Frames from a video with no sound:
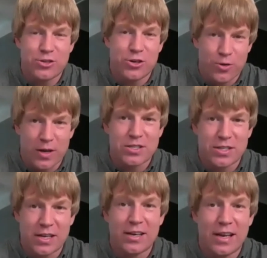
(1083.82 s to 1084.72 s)
your
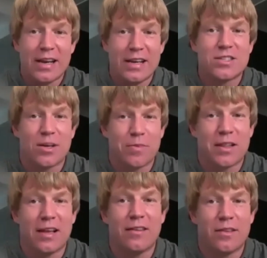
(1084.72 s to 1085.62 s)
question, it is something
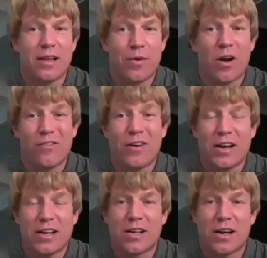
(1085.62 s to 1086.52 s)
that we are
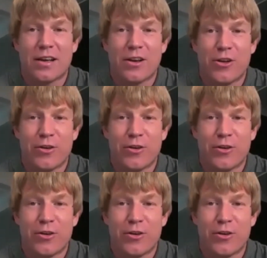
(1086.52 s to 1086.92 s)
very excited to do.